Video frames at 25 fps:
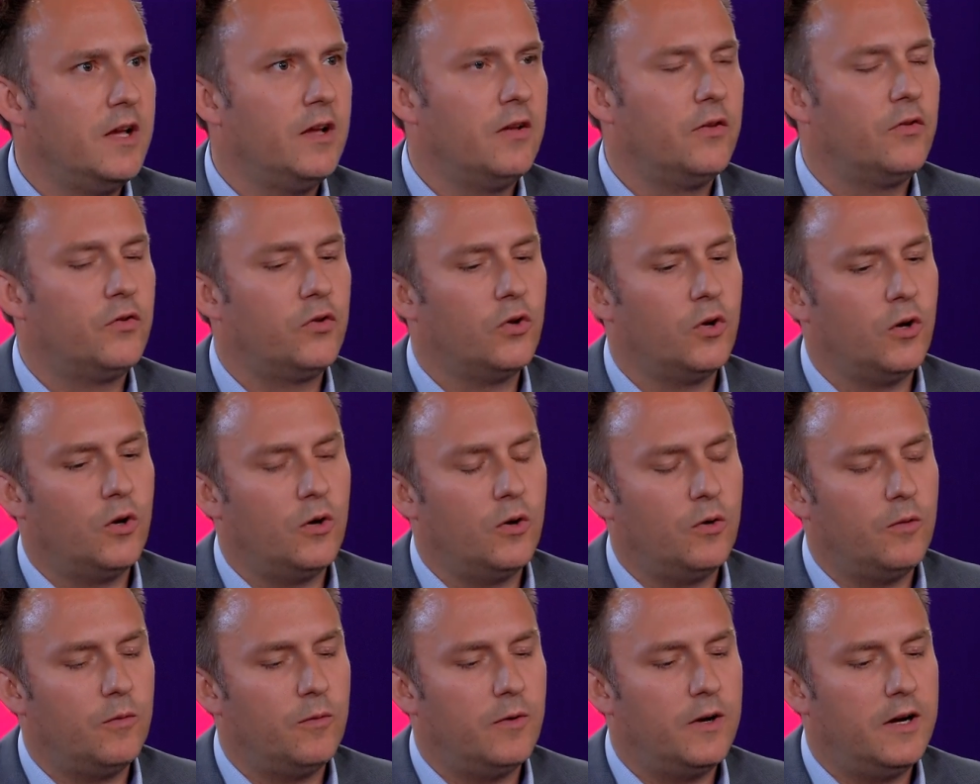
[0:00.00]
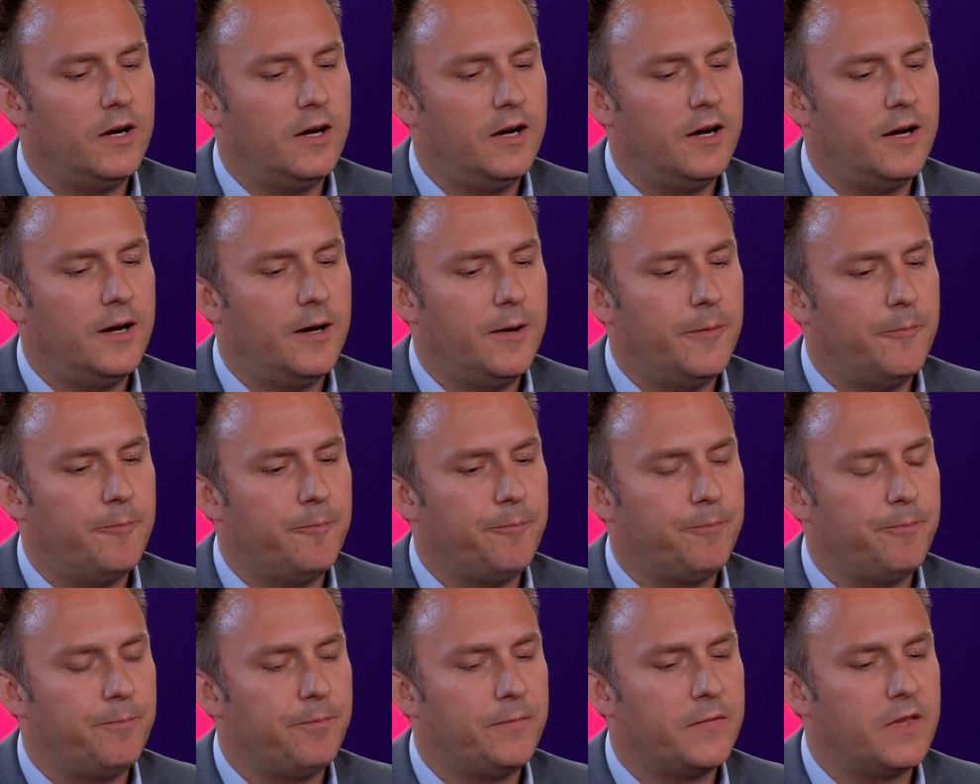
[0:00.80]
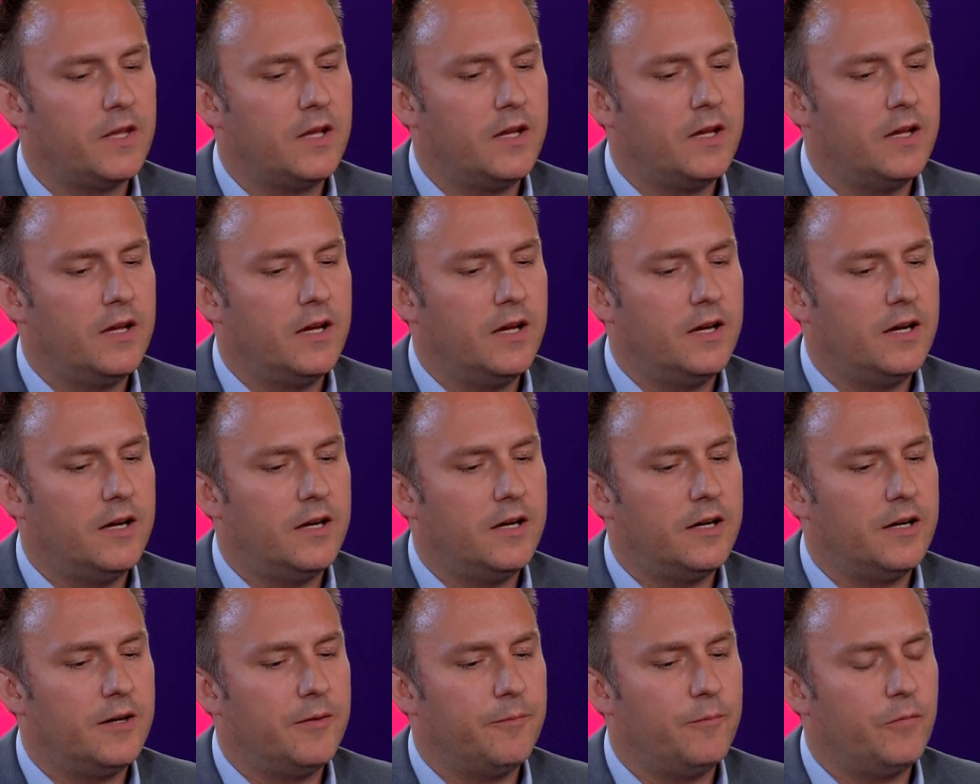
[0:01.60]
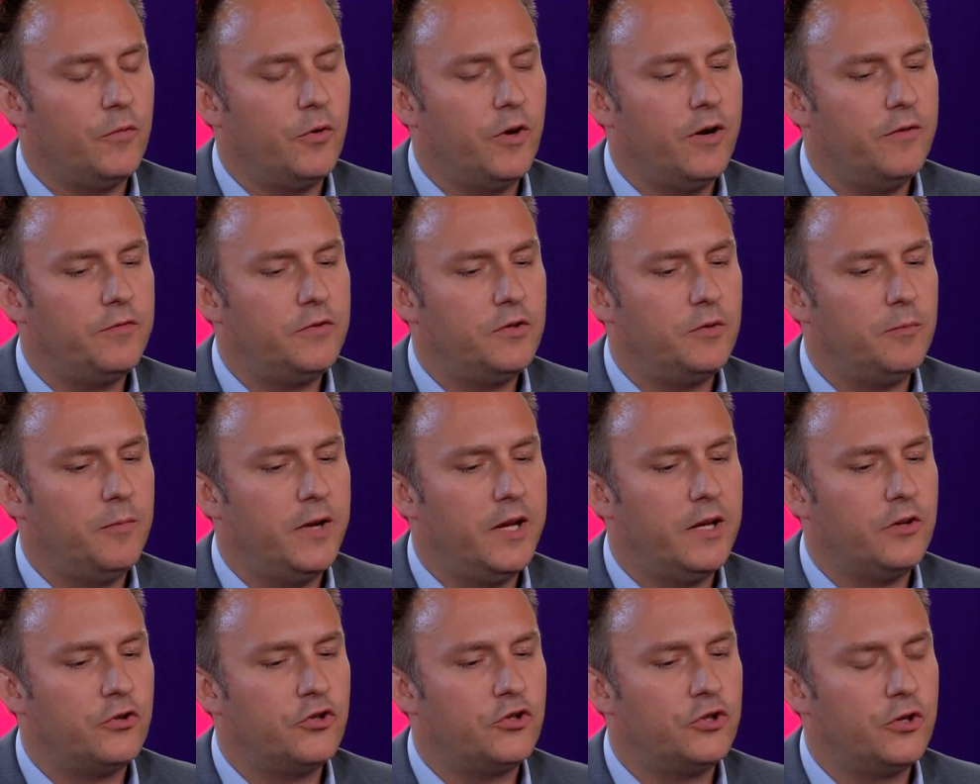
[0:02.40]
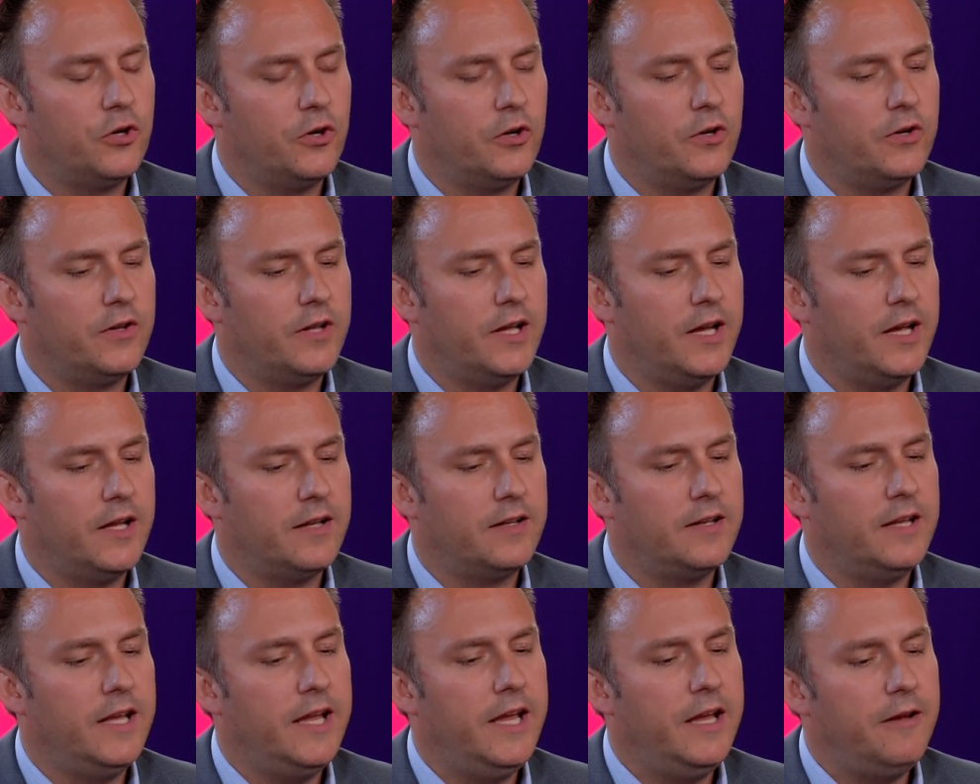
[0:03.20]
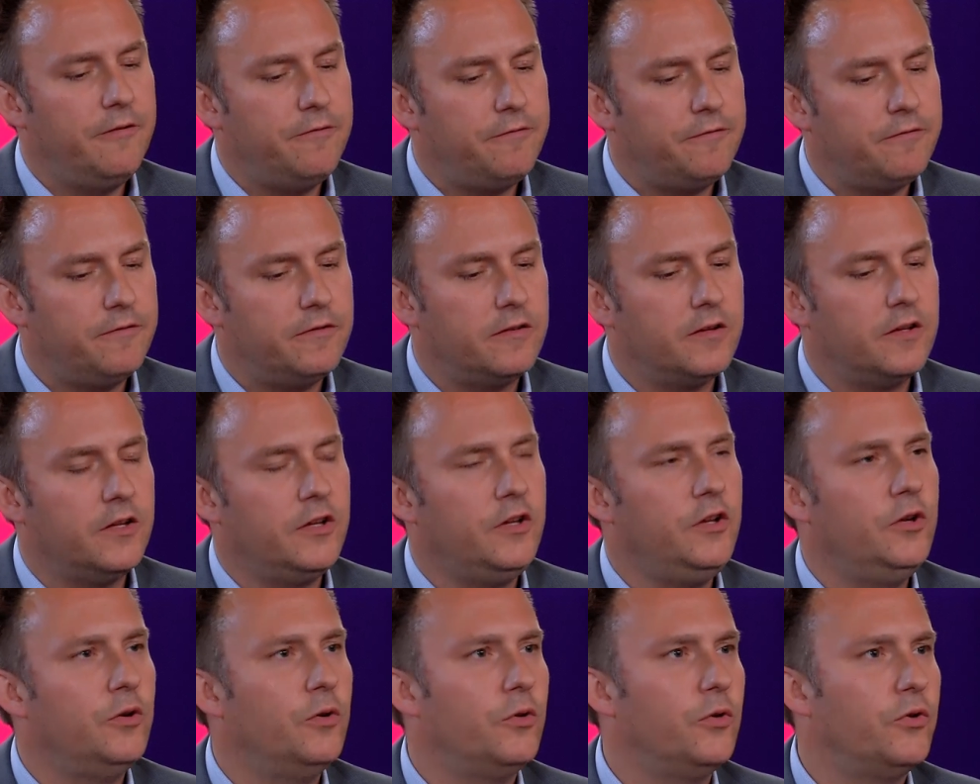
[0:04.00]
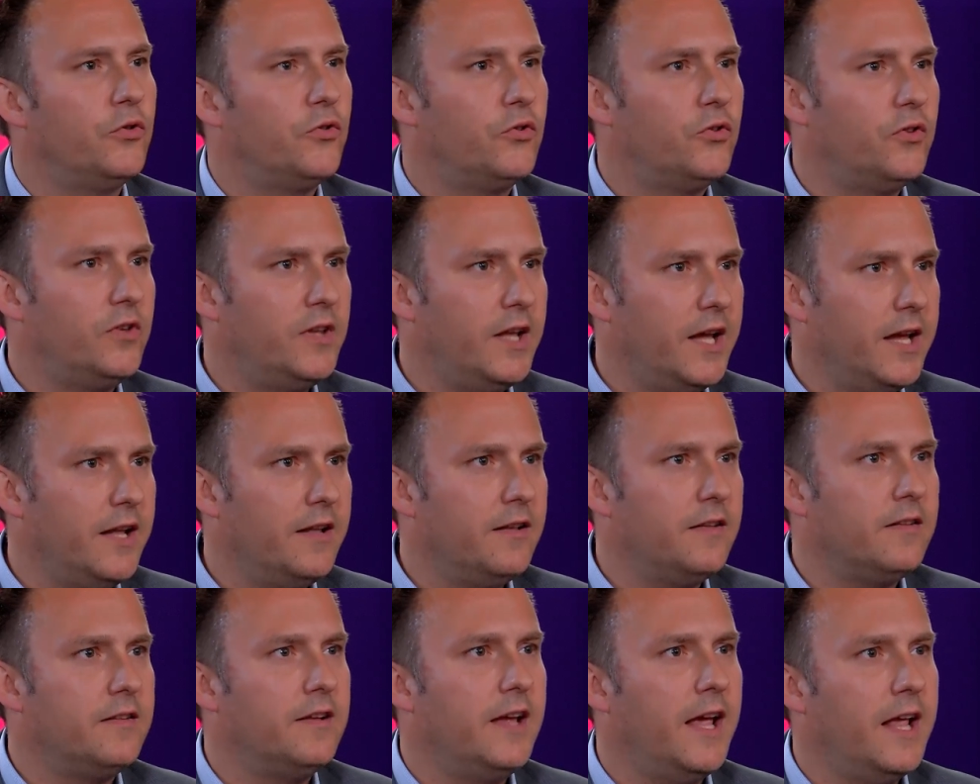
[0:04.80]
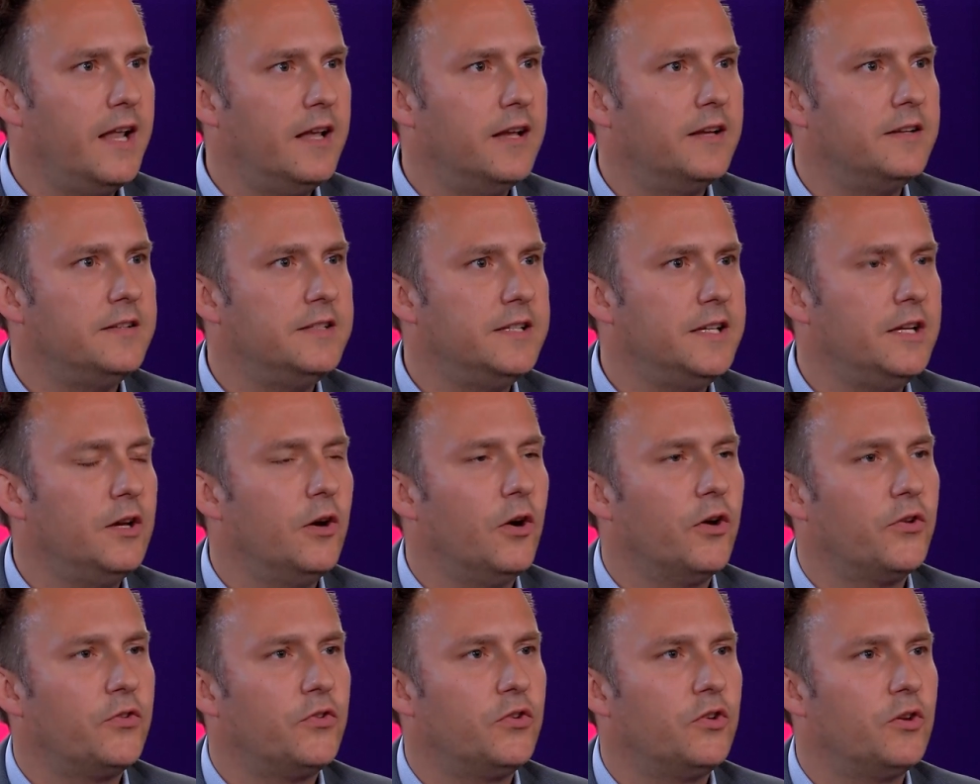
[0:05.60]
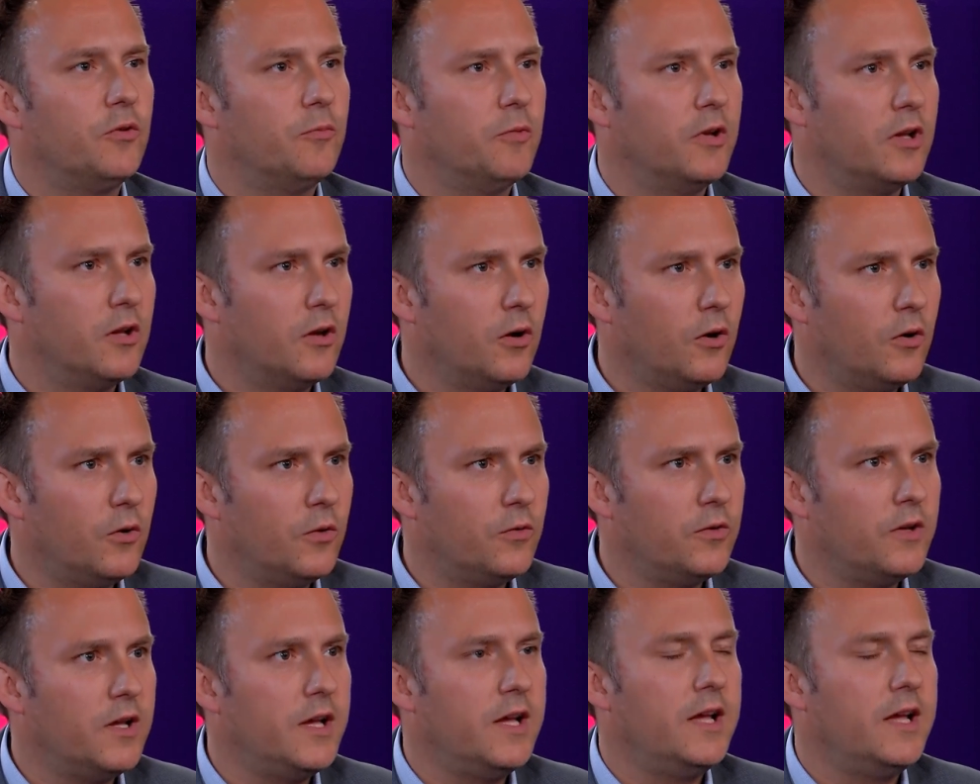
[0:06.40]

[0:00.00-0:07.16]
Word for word: So um, um you have to make sure that if you stent the LAD ostium alone,